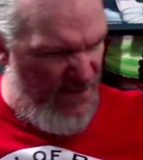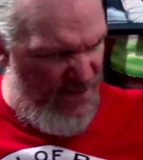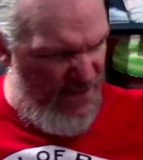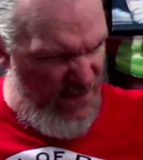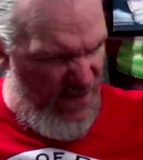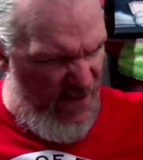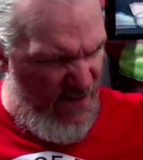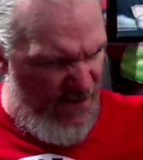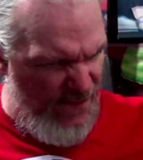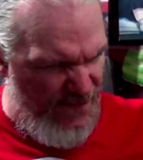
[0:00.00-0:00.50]

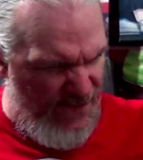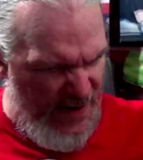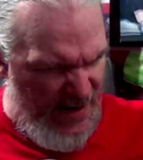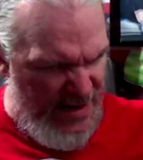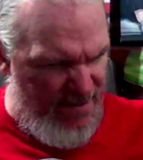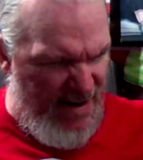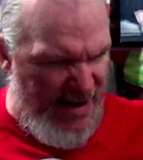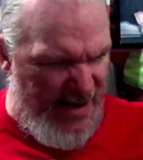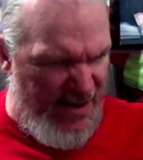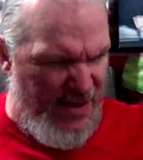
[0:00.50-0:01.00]

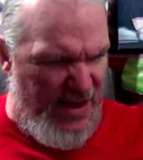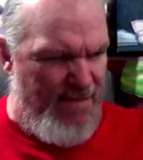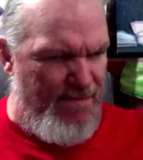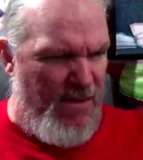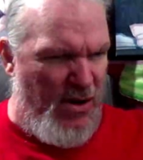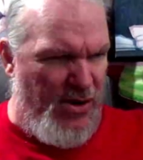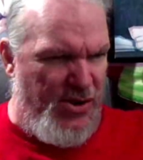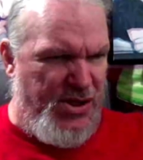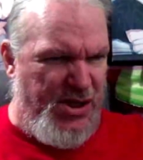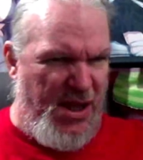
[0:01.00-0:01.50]
fundamentally,
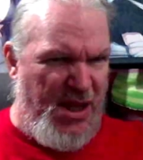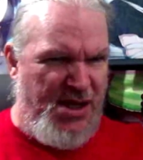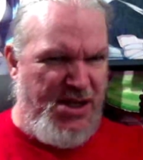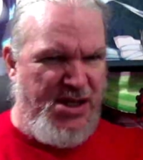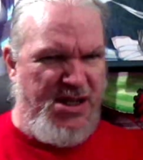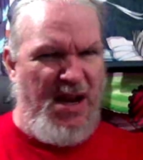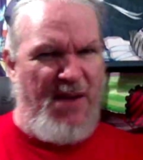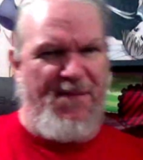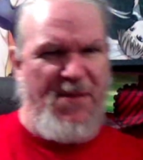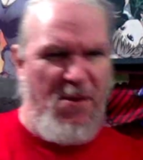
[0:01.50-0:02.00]
most of the stuff